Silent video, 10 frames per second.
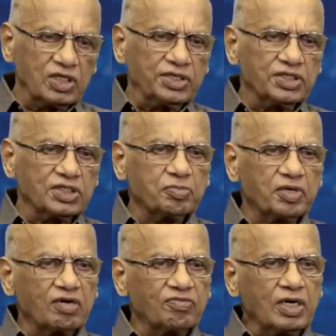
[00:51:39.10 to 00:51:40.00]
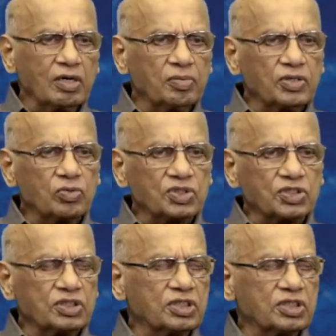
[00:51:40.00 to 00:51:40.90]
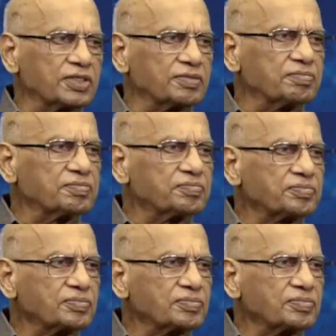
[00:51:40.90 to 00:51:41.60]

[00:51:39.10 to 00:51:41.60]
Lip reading: facilities made available to us in Trivandrum,